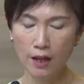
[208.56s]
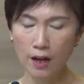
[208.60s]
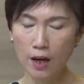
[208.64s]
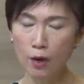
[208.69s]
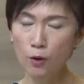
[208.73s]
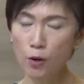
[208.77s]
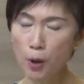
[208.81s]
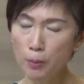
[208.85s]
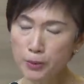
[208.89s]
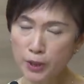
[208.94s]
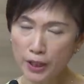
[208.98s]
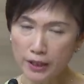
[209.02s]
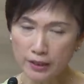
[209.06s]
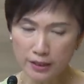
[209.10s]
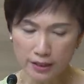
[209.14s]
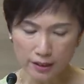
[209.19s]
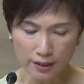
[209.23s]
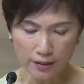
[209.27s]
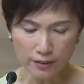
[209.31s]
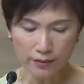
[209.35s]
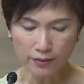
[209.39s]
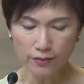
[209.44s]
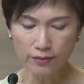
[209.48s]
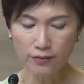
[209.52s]
Our
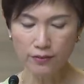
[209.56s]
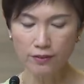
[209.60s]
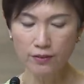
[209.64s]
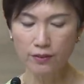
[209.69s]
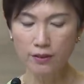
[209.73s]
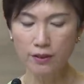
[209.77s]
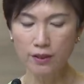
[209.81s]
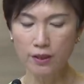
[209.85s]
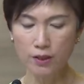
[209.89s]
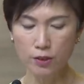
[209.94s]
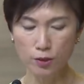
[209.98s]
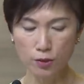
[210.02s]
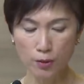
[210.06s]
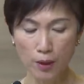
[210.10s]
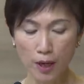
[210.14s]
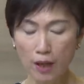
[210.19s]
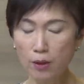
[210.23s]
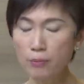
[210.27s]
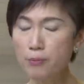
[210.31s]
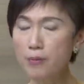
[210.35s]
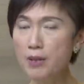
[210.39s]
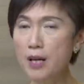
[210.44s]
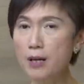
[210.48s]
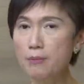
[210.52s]
objective is to
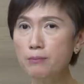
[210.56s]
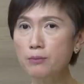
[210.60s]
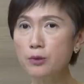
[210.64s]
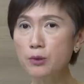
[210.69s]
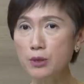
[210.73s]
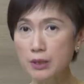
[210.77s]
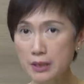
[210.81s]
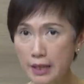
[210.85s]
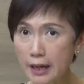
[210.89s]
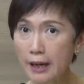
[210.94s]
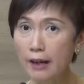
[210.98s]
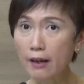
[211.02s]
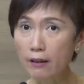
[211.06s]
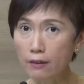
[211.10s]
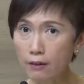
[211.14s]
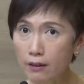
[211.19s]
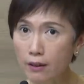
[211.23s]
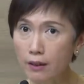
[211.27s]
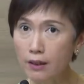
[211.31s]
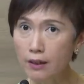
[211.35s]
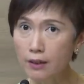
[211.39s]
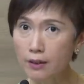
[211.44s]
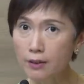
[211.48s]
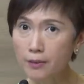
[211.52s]
help them to stay
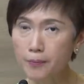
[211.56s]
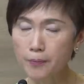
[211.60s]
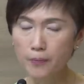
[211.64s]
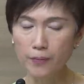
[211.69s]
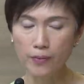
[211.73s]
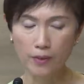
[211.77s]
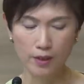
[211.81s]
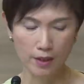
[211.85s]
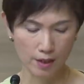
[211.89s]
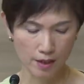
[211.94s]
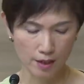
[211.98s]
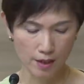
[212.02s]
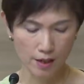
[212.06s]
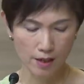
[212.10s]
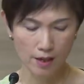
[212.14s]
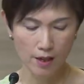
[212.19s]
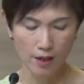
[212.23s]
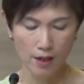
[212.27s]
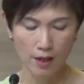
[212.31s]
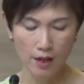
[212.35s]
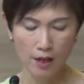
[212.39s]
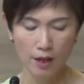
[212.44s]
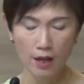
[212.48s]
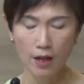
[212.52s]
healthy.
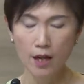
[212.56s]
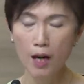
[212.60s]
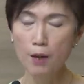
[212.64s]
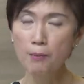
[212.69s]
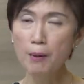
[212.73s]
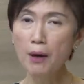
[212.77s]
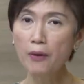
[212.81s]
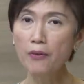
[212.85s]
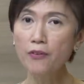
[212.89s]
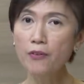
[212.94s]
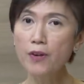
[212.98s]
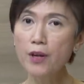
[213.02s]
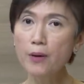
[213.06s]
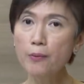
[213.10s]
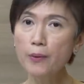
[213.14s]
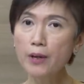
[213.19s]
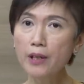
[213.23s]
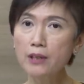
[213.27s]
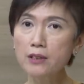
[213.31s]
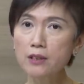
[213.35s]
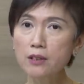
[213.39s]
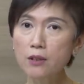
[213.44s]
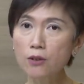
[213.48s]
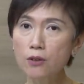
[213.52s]
About 3
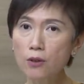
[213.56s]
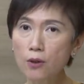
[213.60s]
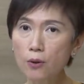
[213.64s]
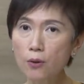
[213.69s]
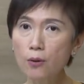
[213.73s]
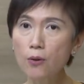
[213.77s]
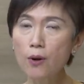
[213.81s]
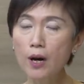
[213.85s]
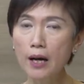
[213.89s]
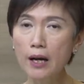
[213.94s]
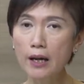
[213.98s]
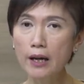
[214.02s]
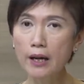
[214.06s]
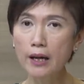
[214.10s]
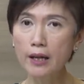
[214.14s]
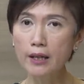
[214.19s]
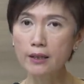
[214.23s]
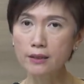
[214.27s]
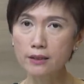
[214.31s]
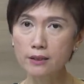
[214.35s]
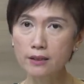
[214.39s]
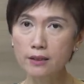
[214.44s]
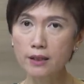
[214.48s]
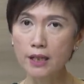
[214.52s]
weeks ago, I
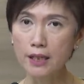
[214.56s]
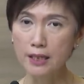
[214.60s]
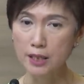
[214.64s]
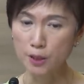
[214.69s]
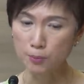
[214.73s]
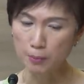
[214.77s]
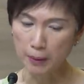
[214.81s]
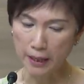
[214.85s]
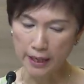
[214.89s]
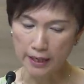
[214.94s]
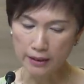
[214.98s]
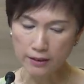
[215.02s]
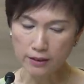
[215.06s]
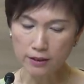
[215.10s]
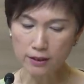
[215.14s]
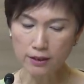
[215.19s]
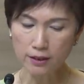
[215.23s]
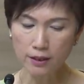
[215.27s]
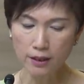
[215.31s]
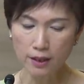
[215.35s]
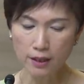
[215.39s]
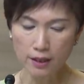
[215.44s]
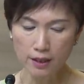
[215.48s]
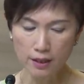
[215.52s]
had explained
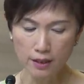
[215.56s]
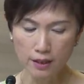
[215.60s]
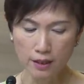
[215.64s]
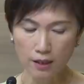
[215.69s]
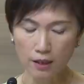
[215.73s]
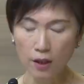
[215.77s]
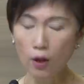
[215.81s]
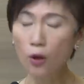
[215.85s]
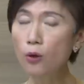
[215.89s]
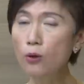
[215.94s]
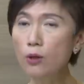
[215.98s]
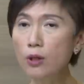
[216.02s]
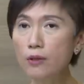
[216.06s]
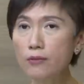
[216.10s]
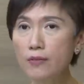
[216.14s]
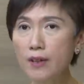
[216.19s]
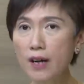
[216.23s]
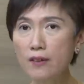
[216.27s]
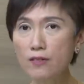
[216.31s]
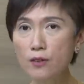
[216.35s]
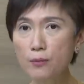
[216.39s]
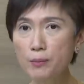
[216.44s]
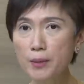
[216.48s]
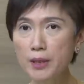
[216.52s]
the whole of
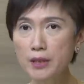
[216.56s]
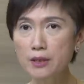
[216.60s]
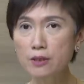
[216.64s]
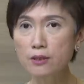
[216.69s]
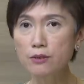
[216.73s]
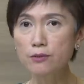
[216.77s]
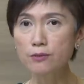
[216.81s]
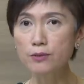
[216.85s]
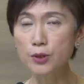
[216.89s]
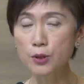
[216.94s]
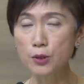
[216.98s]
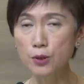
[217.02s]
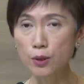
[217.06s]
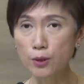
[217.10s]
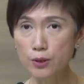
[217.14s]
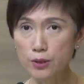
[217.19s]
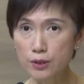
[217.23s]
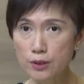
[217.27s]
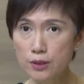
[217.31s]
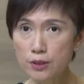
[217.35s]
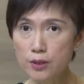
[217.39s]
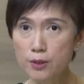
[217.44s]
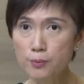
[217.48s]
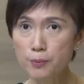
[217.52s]
government
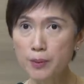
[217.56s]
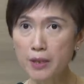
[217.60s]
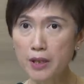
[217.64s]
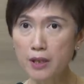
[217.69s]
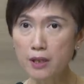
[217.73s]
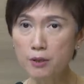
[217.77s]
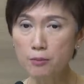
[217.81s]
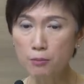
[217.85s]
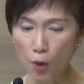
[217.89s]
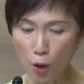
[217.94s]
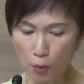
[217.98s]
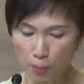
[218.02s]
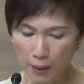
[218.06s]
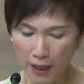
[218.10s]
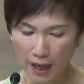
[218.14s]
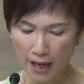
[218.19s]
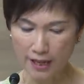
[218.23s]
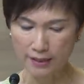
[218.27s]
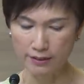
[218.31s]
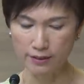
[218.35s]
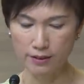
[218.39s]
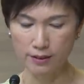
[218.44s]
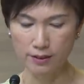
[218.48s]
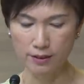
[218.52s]
resources being
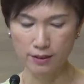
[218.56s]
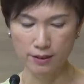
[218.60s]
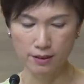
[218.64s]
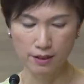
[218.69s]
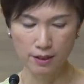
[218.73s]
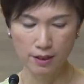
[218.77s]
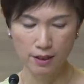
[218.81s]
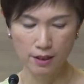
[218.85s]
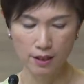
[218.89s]
mobilized.